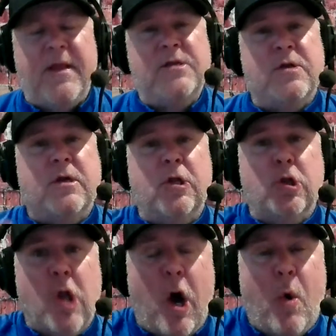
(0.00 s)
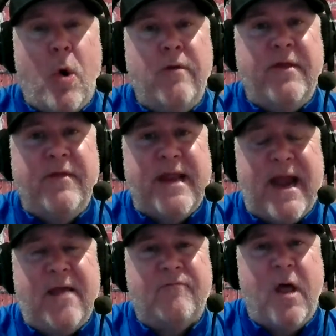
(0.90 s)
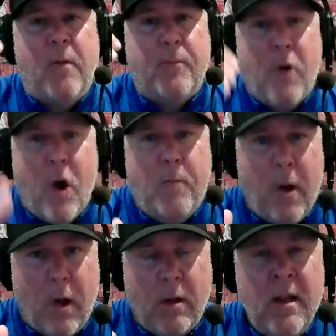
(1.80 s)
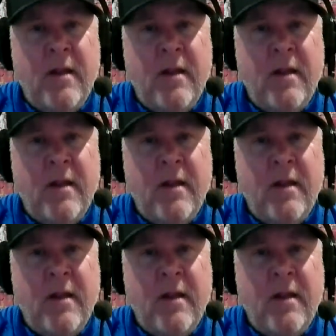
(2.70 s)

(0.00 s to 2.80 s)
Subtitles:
they took it lower than the NFL Pro Bowl.